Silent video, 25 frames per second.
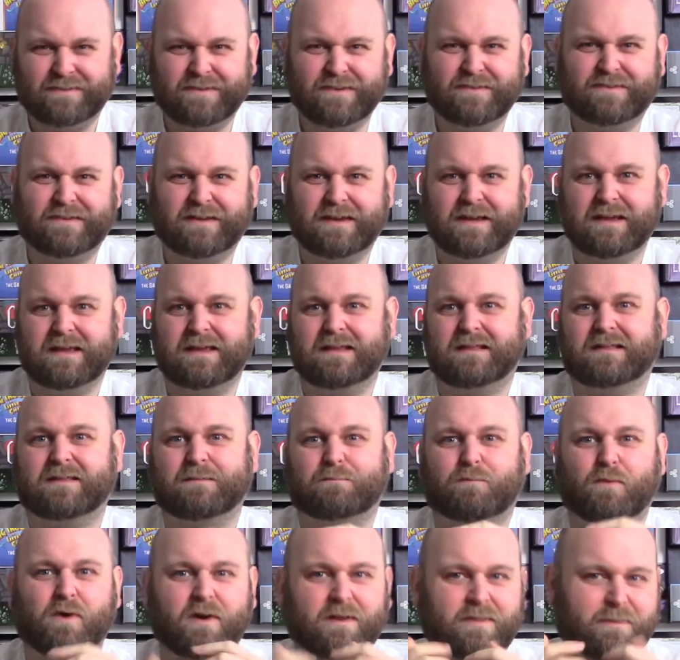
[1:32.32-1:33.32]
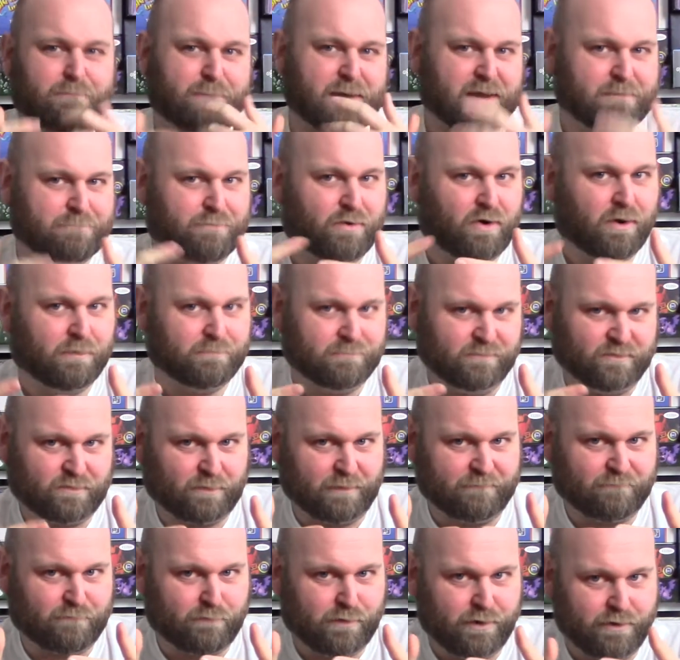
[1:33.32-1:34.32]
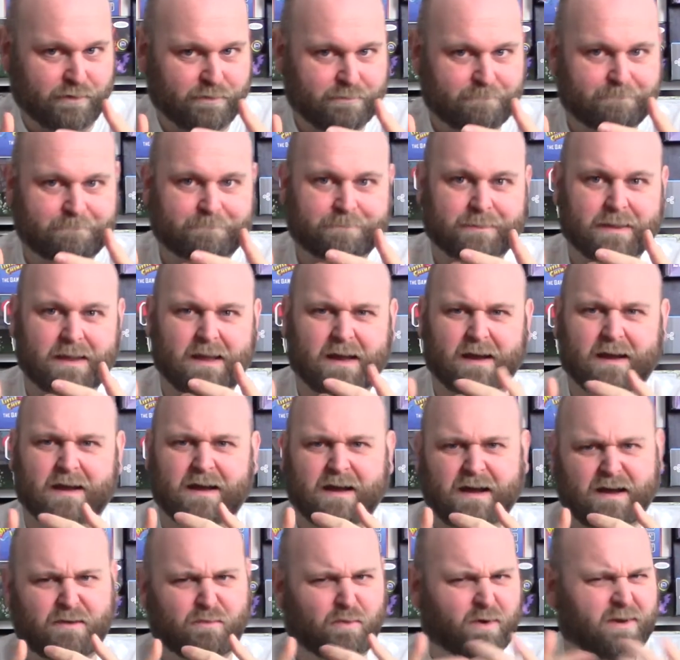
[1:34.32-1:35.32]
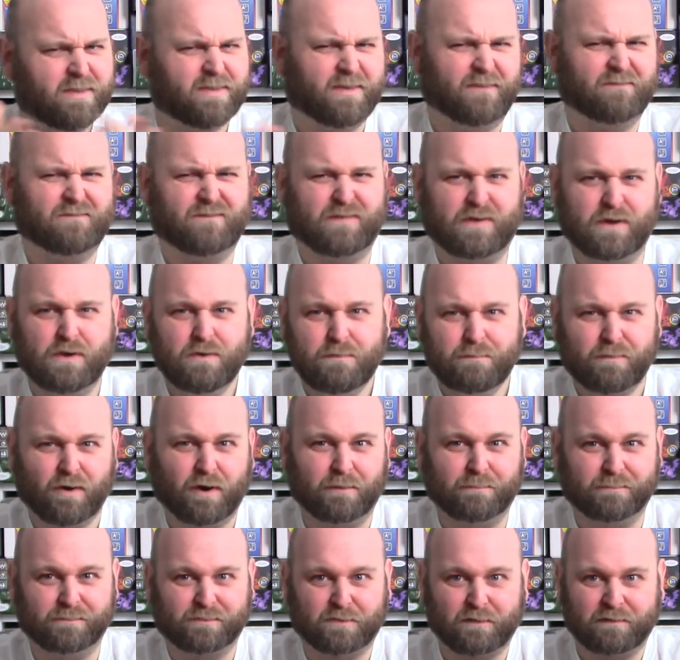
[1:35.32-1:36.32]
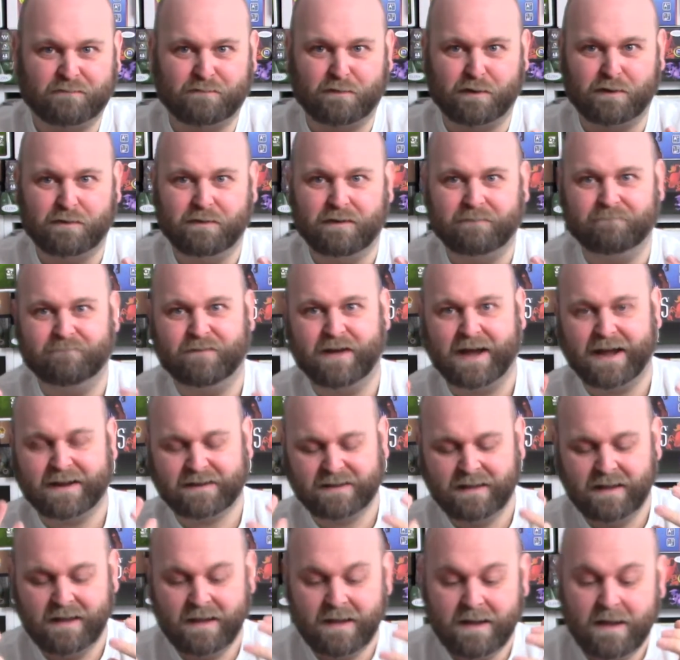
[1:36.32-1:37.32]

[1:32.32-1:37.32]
you see, one of the big problems with Root, one of the few problems with Root in fact,